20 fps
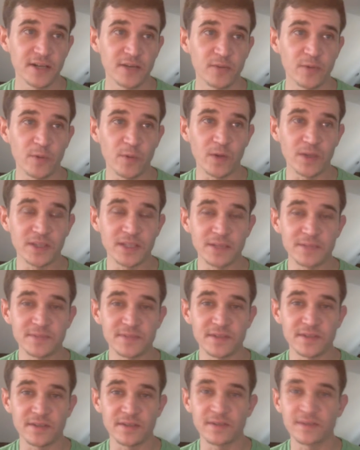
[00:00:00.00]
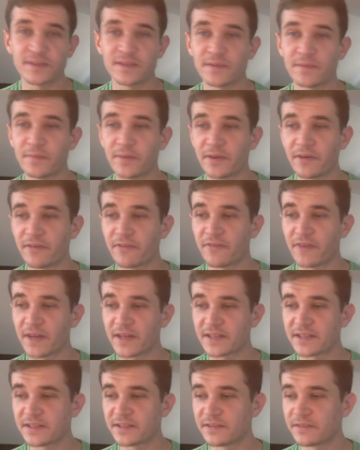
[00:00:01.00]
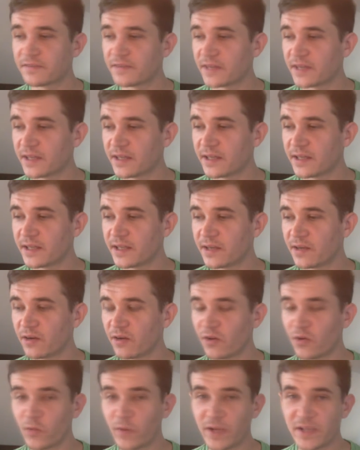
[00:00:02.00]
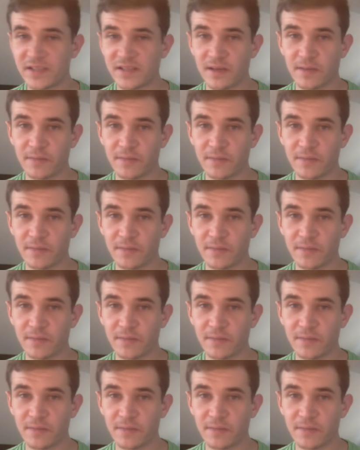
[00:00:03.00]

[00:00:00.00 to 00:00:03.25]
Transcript: We want them to be effective in all the ways that a